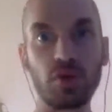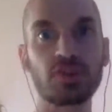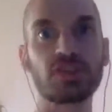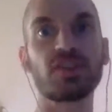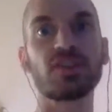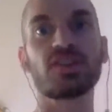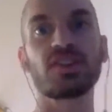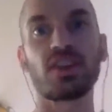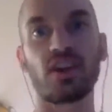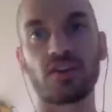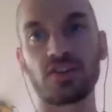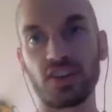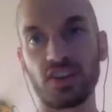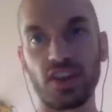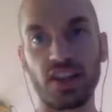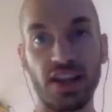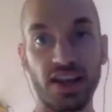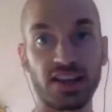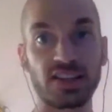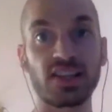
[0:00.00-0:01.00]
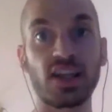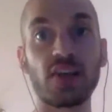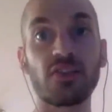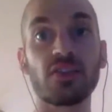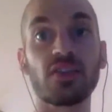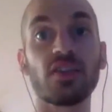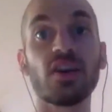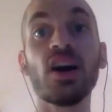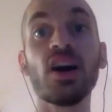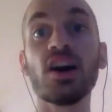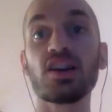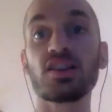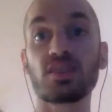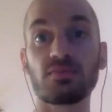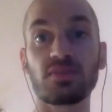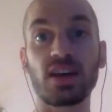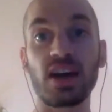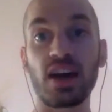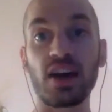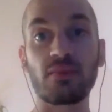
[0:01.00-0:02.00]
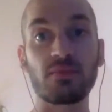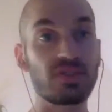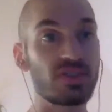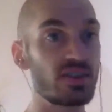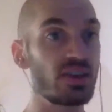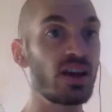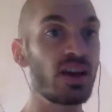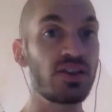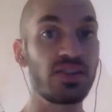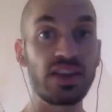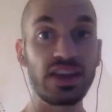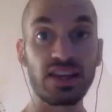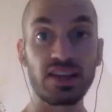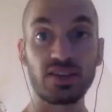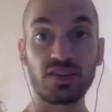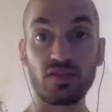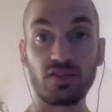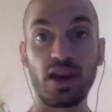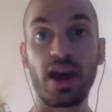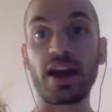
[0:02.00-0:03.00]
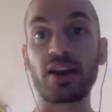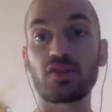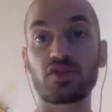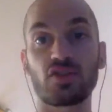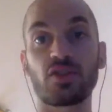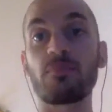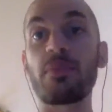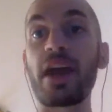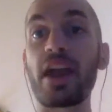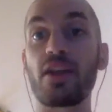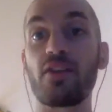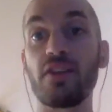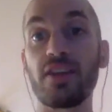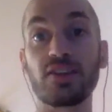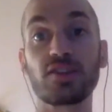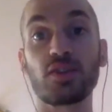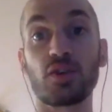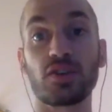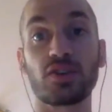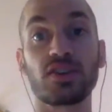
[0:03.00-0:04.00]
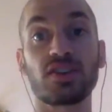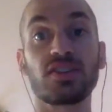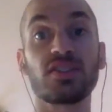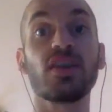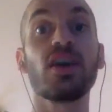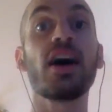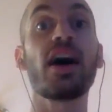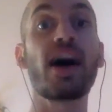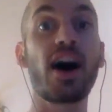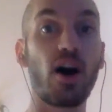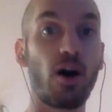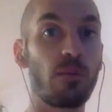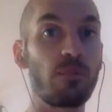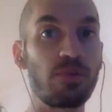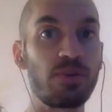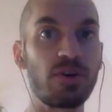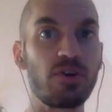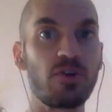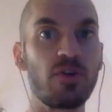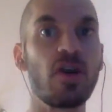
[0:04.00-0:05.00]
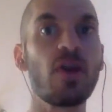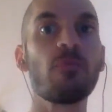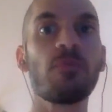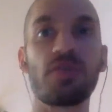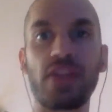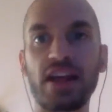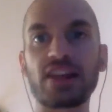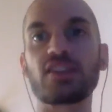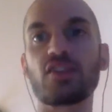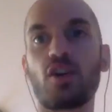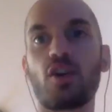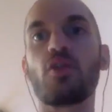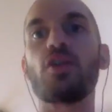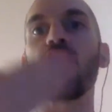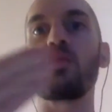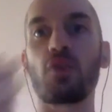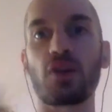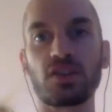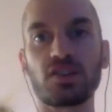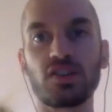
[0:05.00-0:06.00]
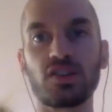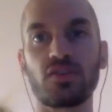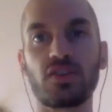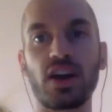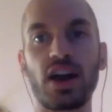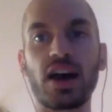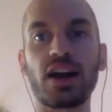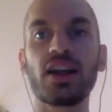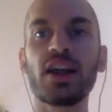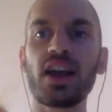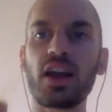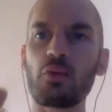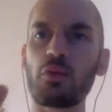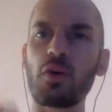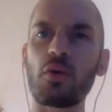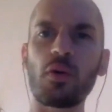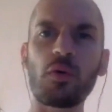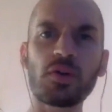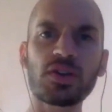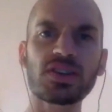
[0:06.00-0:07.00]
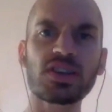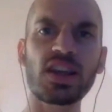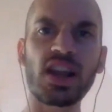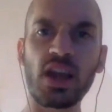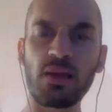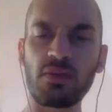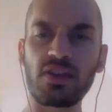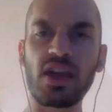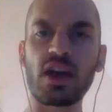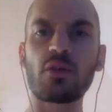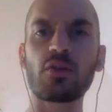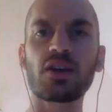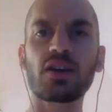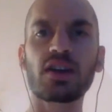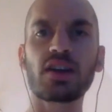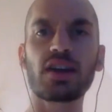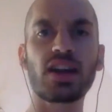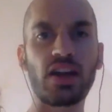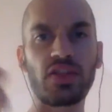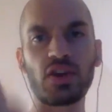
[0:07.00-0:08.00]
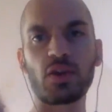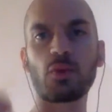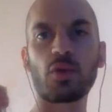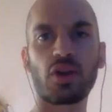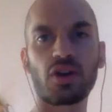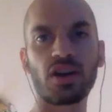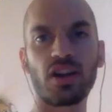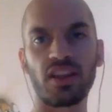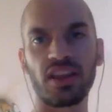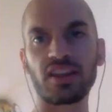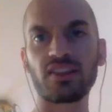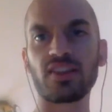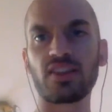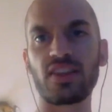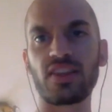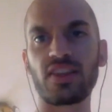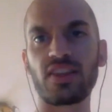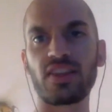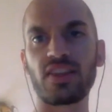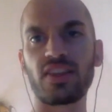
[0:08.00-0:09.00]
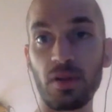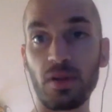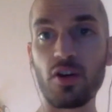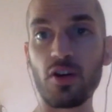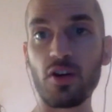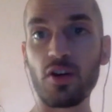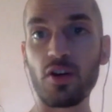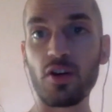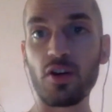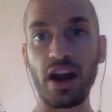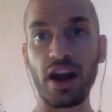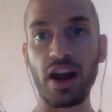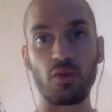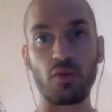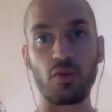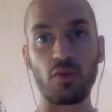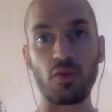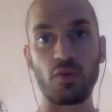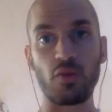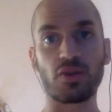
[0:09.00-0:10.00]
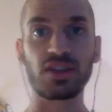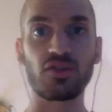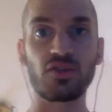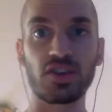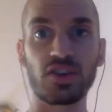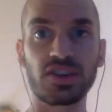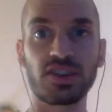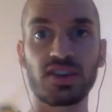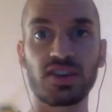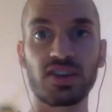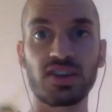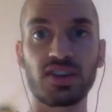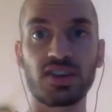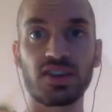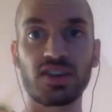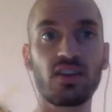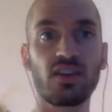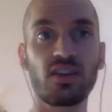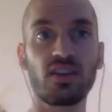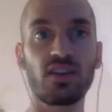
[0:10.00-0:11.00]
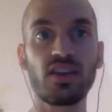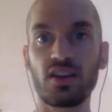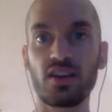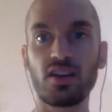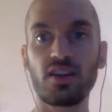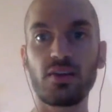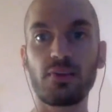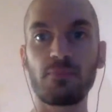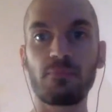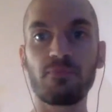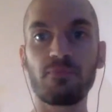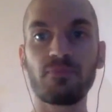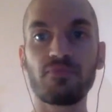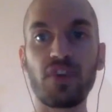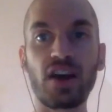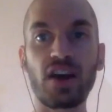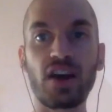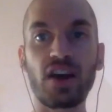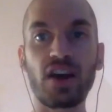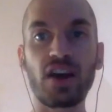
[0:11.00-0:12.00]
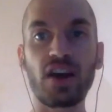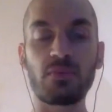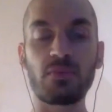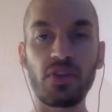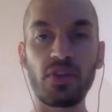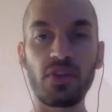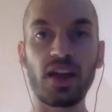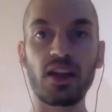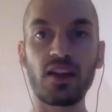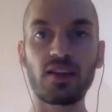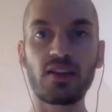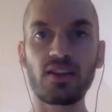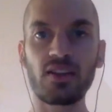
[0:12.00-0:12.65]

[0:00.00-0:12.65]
boost yourself to the next level, sometimes these extra paid resources help you, but that's already once you've got. And what was the name of that one again? I think we're going to link to that below for anyone who's interested in finding out about that.